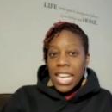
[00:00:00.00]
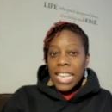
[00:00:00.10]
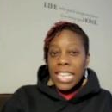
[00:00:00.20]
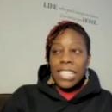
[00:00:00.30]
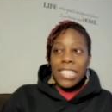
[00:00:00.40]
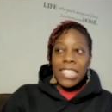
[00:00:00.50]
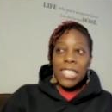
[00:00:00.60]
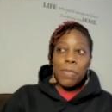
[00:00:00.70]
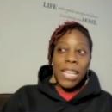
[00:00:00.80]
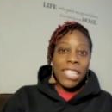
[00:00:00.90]
and that the
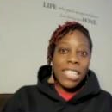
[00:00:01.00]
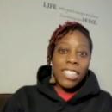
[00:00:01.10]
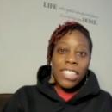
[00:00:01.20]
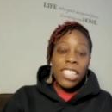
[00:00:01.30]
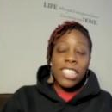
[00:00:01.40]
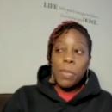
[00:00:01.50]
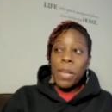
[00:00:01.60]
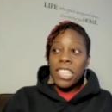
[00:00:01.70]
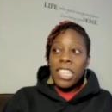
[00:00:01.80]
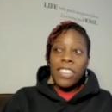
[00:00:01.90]
spelling error the
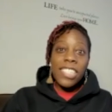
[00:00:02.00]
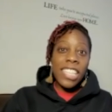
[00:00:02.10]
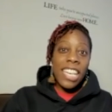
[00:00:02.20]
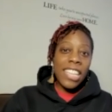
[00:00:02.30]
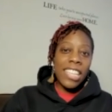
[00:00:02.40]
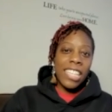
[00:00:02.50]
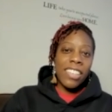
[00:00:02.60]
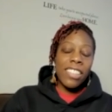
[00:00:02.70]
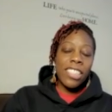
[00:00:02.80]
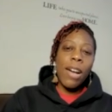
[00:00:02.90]
spelling errors are not
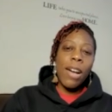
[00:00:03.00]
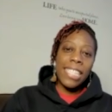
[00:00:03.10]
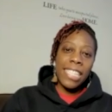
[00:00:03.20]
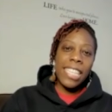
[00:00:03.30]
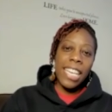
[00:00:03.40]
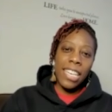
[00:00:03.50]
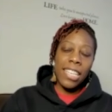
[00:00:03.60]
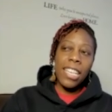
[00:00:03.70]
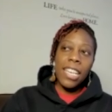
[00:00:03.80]
there. You know, I did get it